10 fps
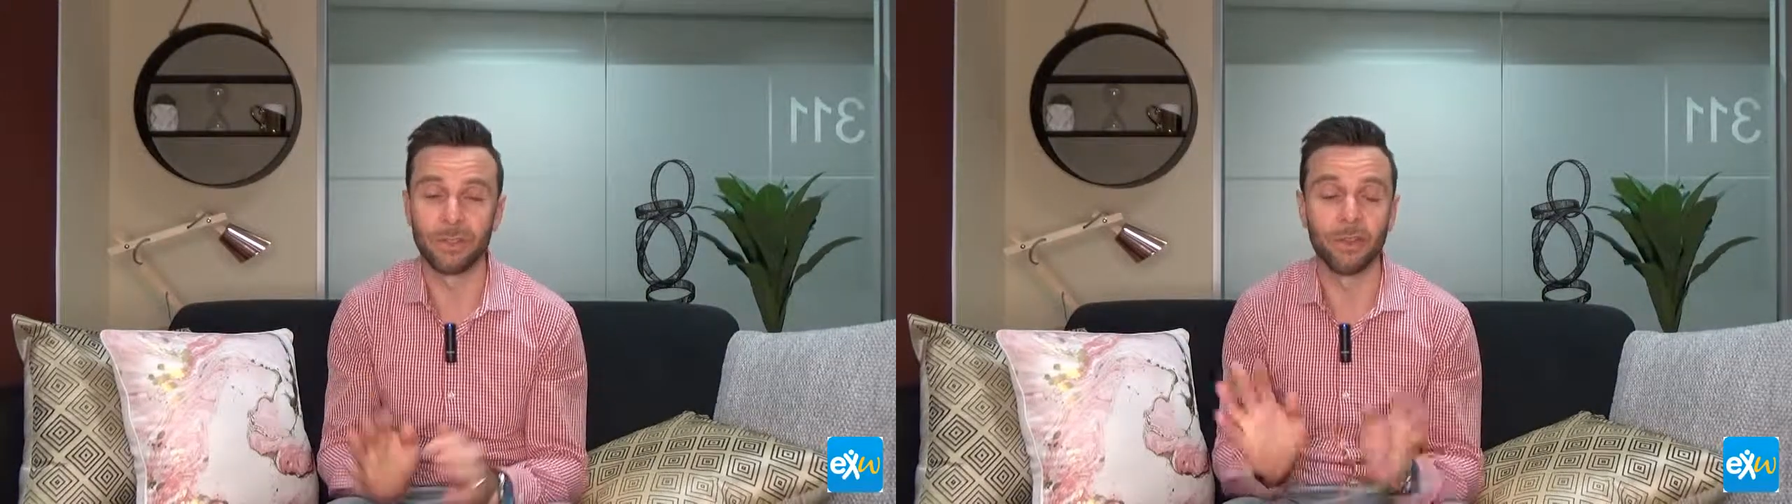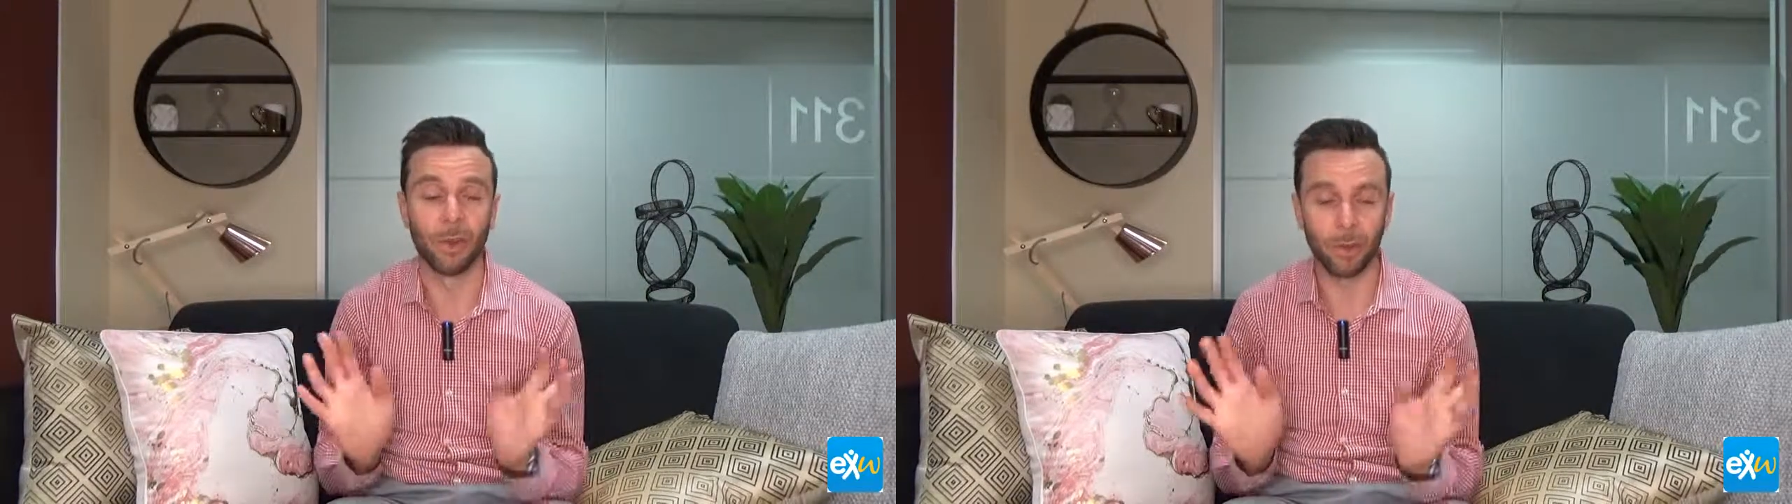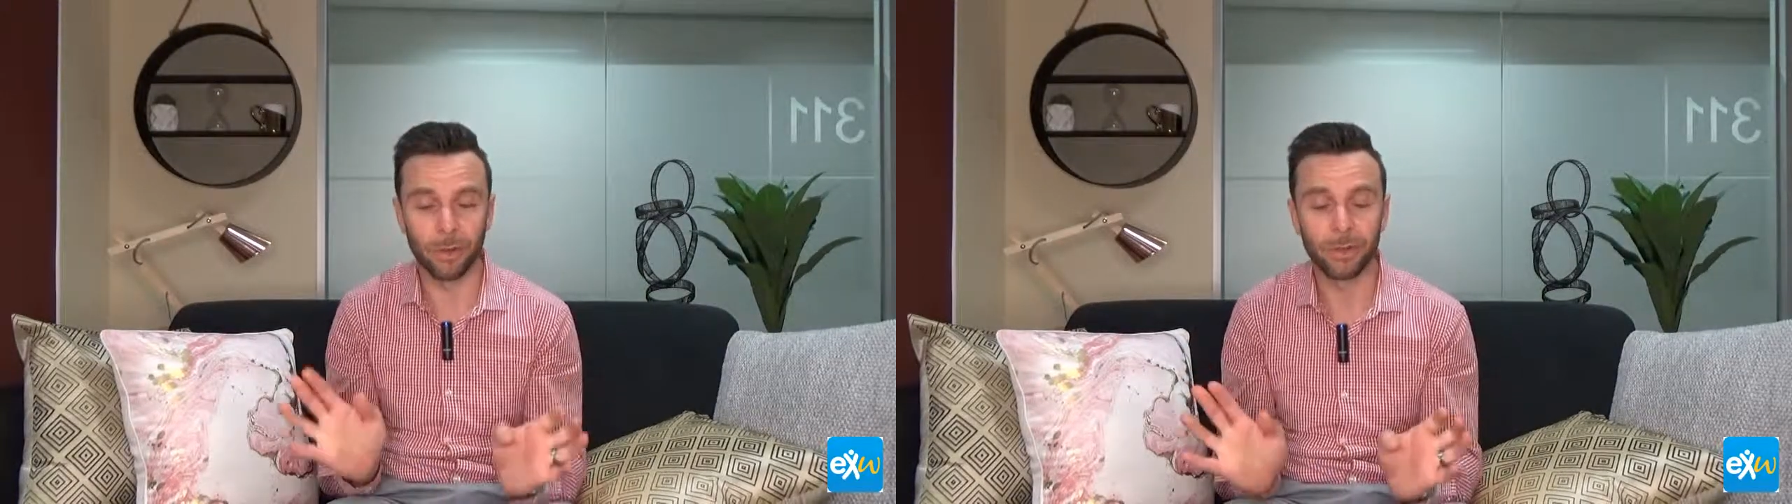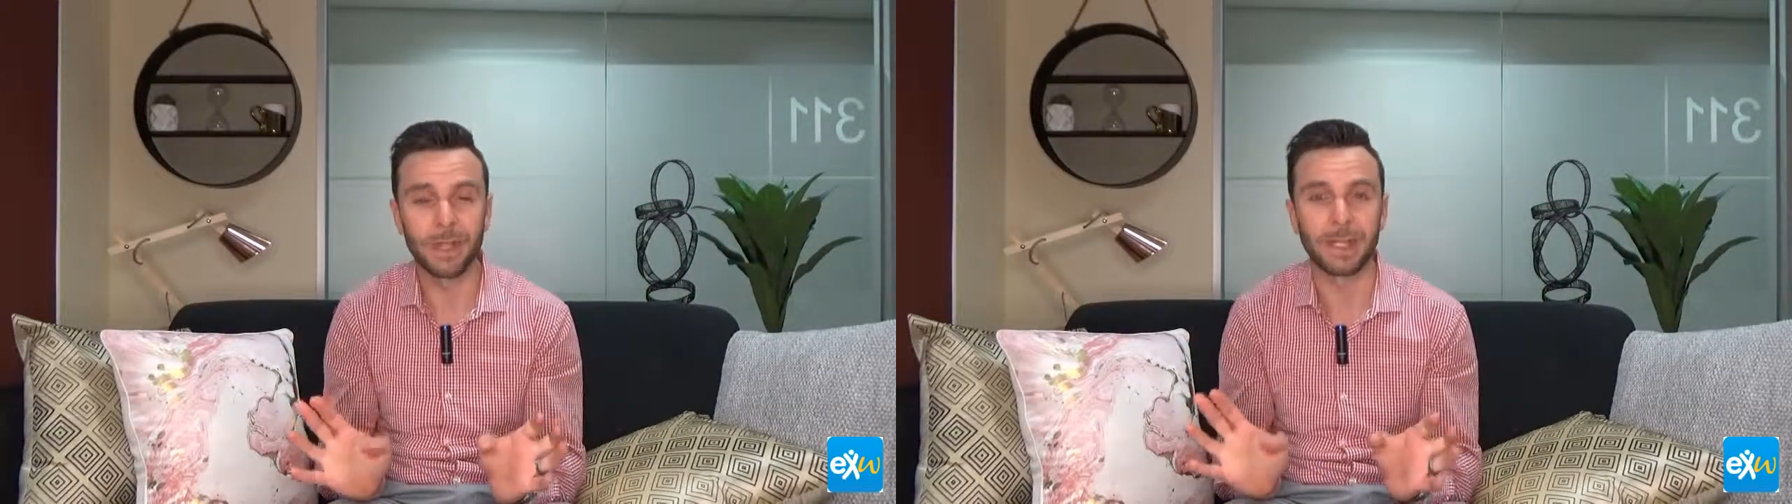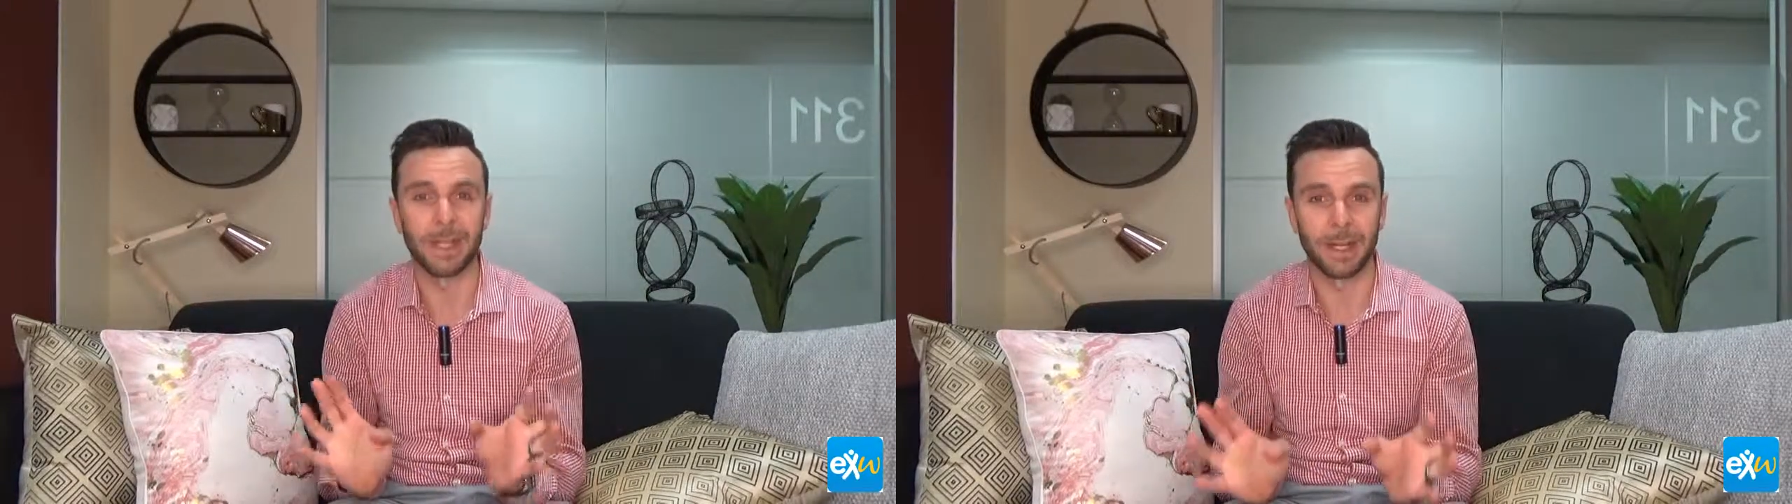No,
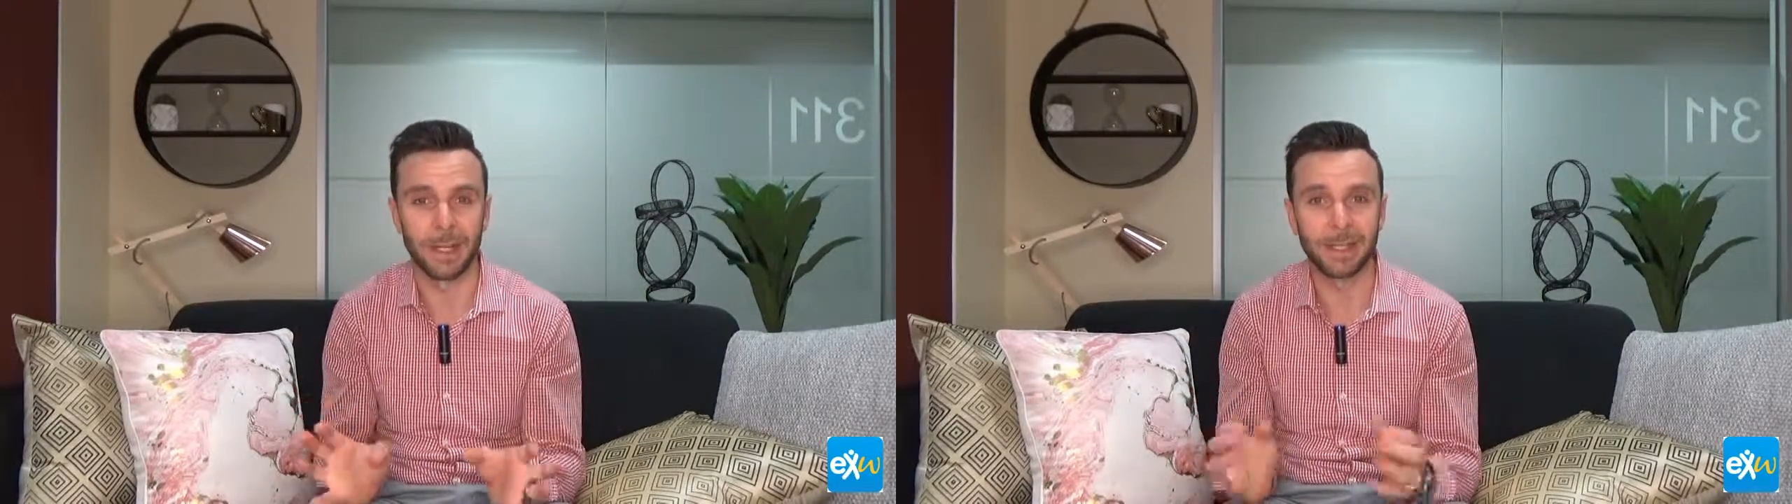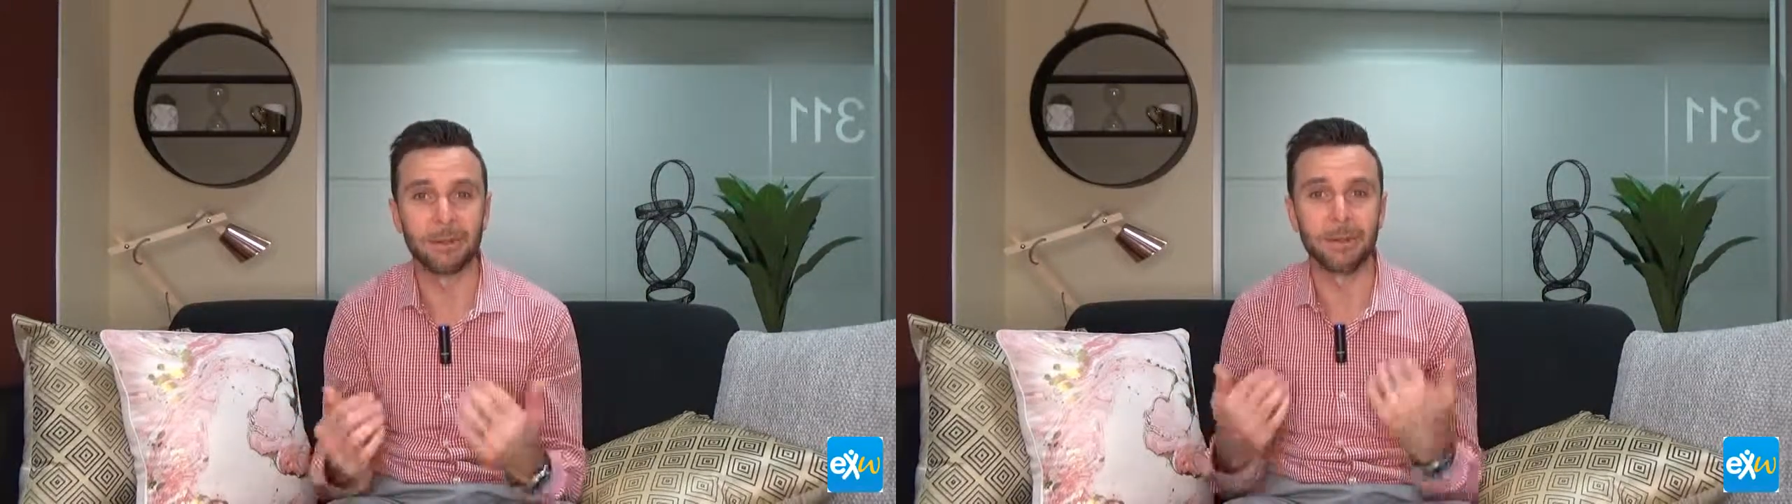they can't.